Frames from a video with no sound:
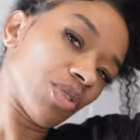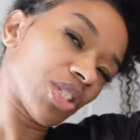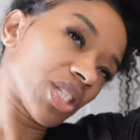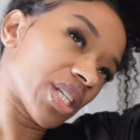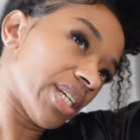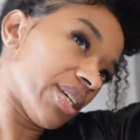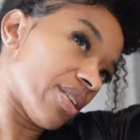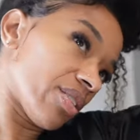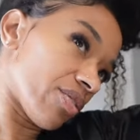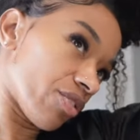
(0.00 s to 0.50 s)
I'm just
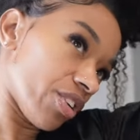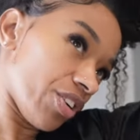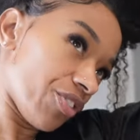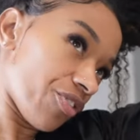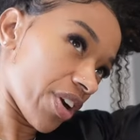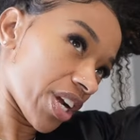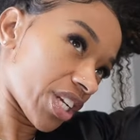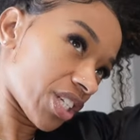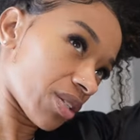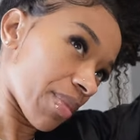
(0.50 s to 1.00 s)
gonna
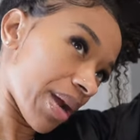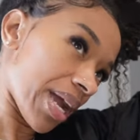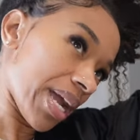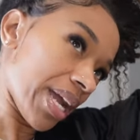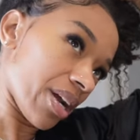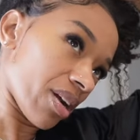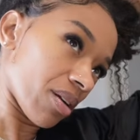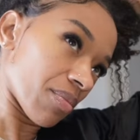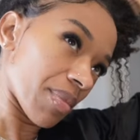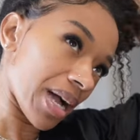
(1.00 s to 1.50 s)
refresh my
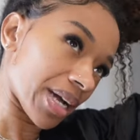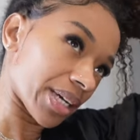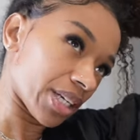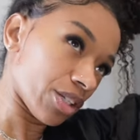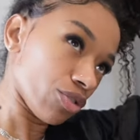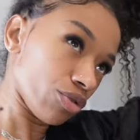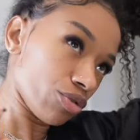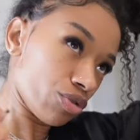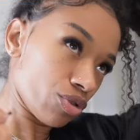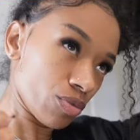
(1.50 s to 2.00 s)
hair. I'm not
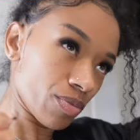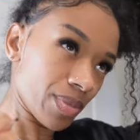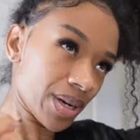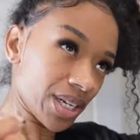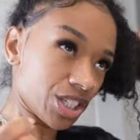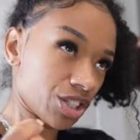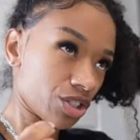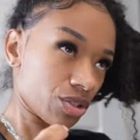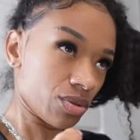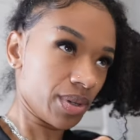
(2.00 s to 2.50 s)
gonna do too
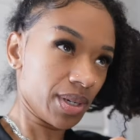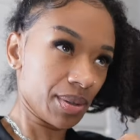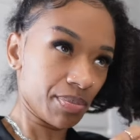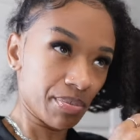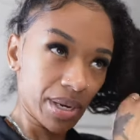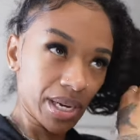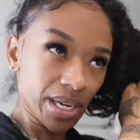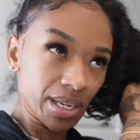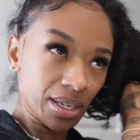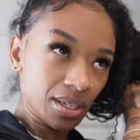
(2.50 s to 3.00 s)
much to it,
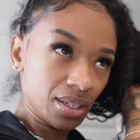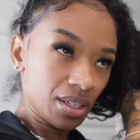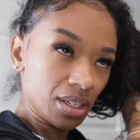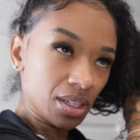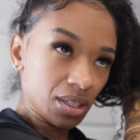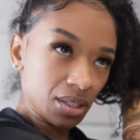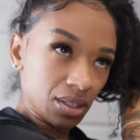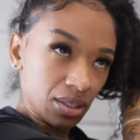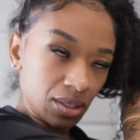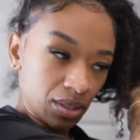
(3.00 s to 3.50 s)
but
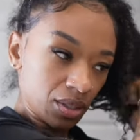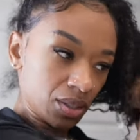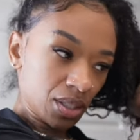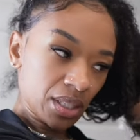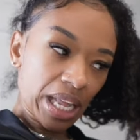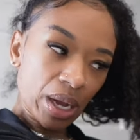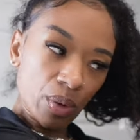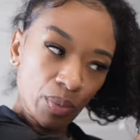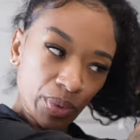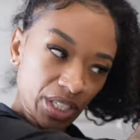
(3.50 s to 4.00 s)

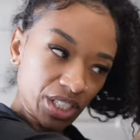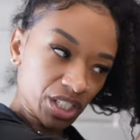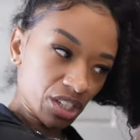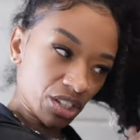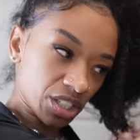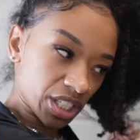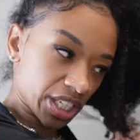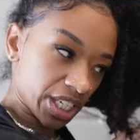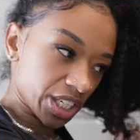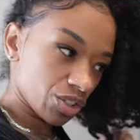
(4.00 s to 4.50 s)
like when it
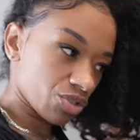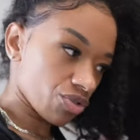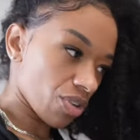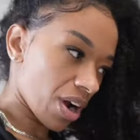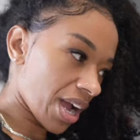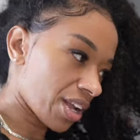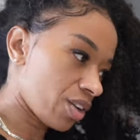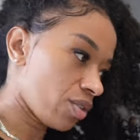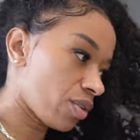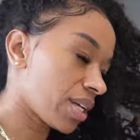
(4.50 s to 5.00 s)
starts to get
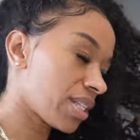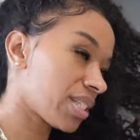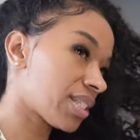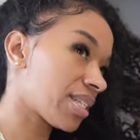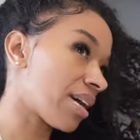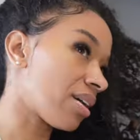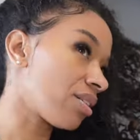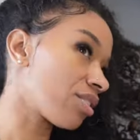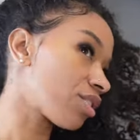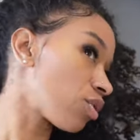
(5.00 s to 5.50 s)
dry, you can
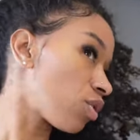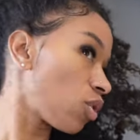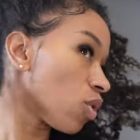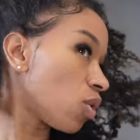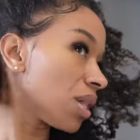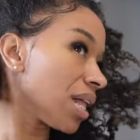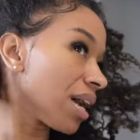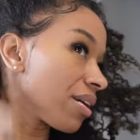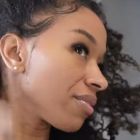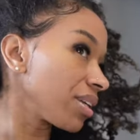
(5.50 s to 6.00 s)
tell. So
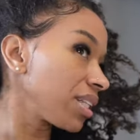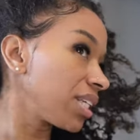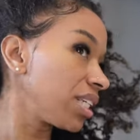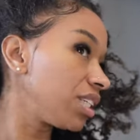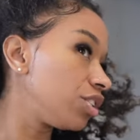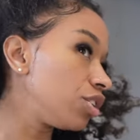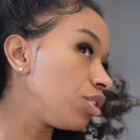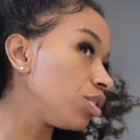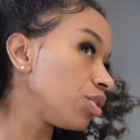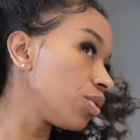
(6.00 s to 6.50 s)
all I
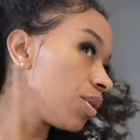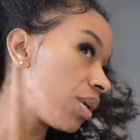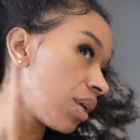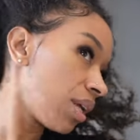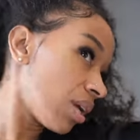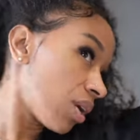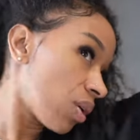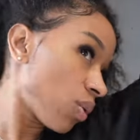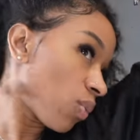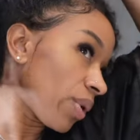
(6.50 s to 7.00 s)
really do
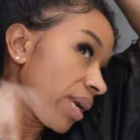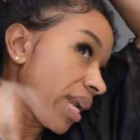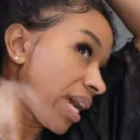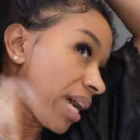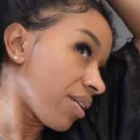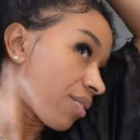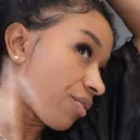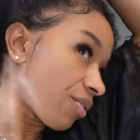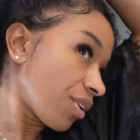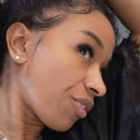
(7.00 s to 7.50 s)
when
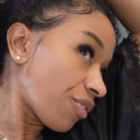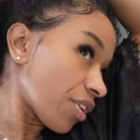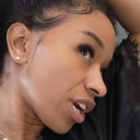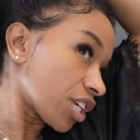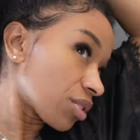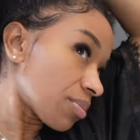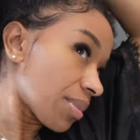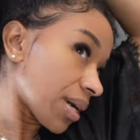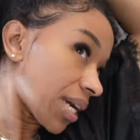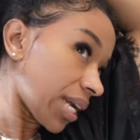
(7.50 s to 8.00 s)
I
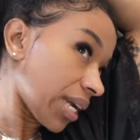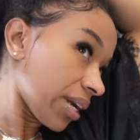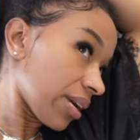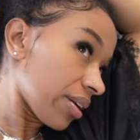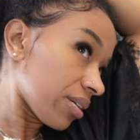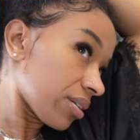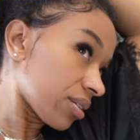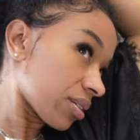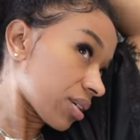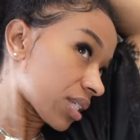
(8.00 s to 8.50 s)
refresh my
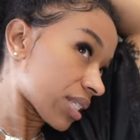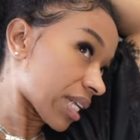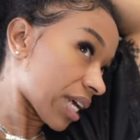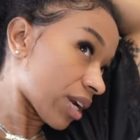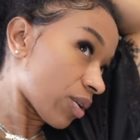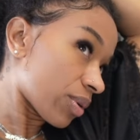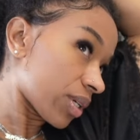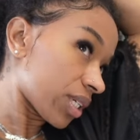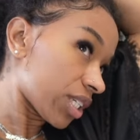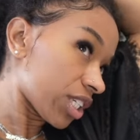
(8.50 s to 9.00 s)
hair, because I
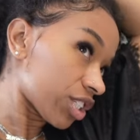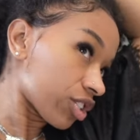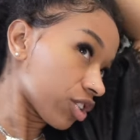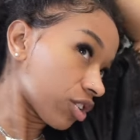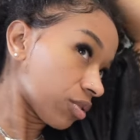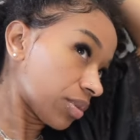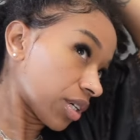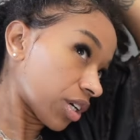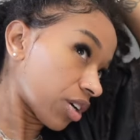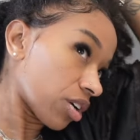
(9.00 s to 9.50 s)
don't want to
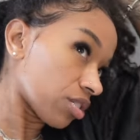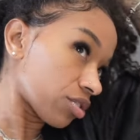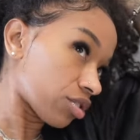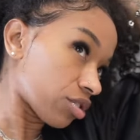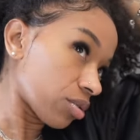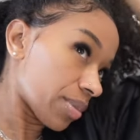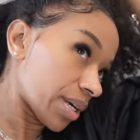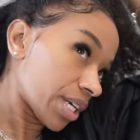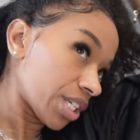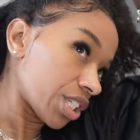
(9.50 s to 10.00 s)
disturb the curls
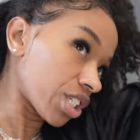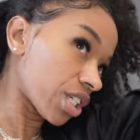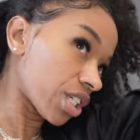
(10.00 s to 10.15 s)
too much,